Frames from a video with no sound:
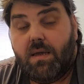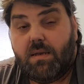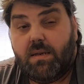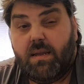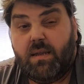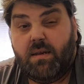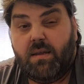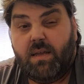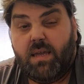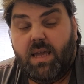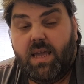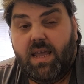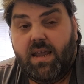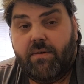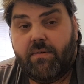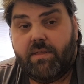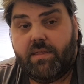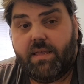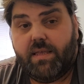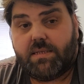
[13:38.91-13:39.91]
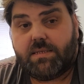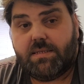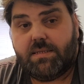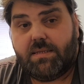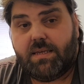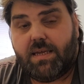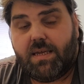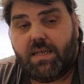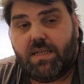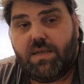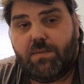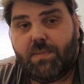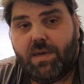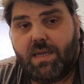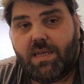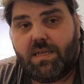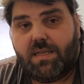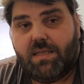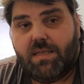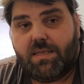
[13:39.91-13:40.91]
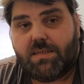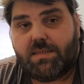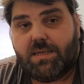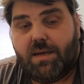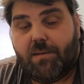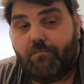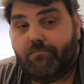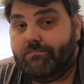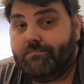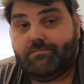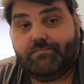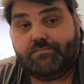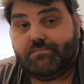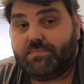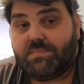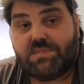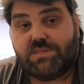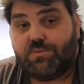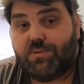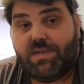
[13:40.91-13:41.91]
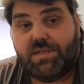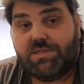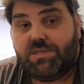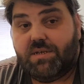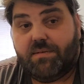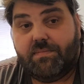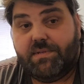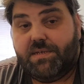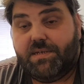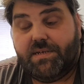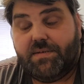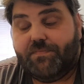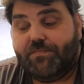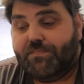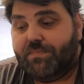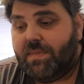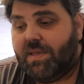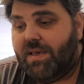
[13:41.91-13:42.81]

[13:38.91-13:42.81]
Now, I know you're hearing this and thinking you're making this up. I swear to you, I'm not.